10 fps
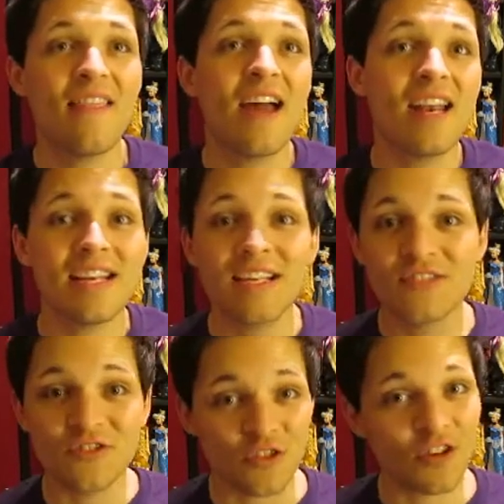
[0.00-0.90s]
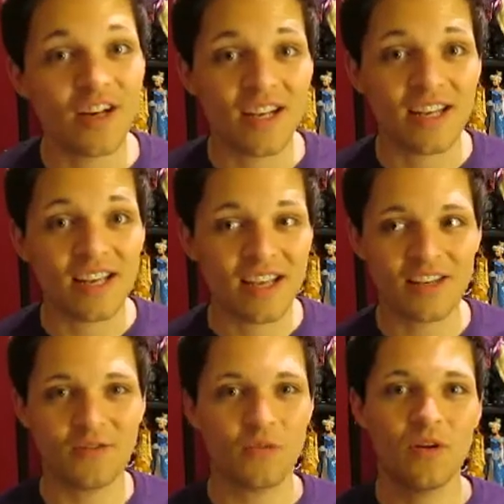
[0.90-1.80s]
that is good,
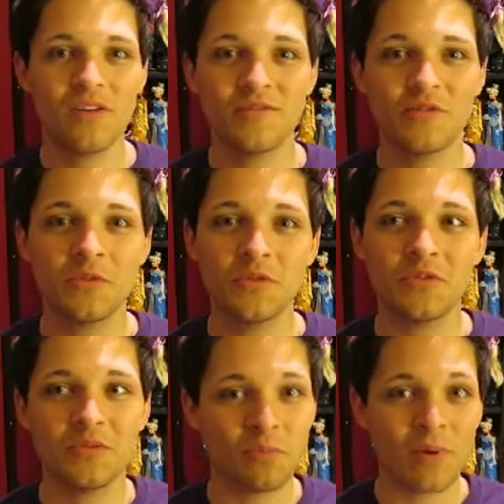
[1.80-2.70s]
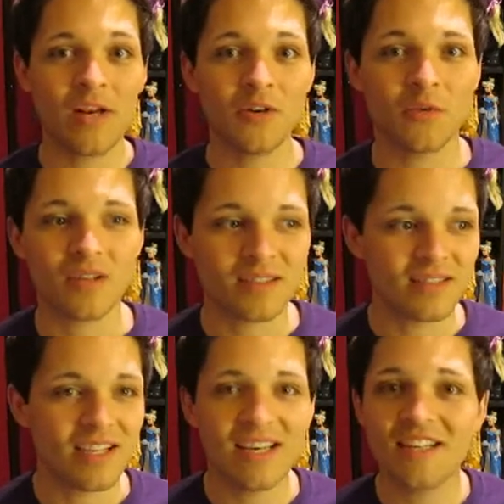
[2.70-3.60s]
and it's one of Tsunku's better
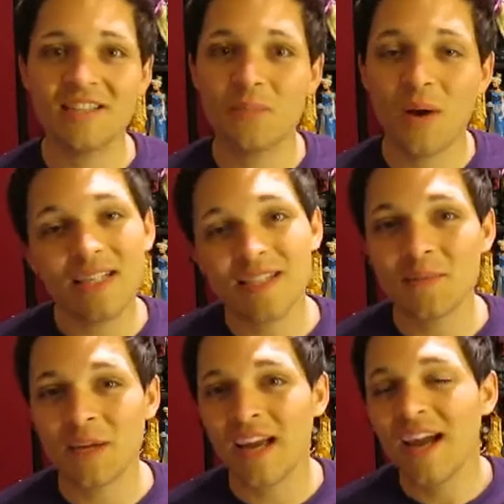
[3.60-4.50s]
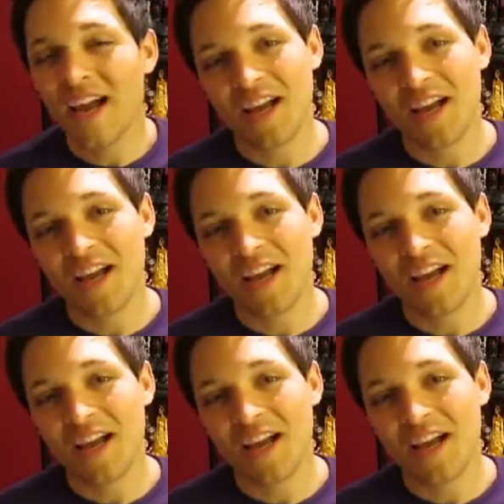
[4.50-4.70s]
ones, and it surprises me.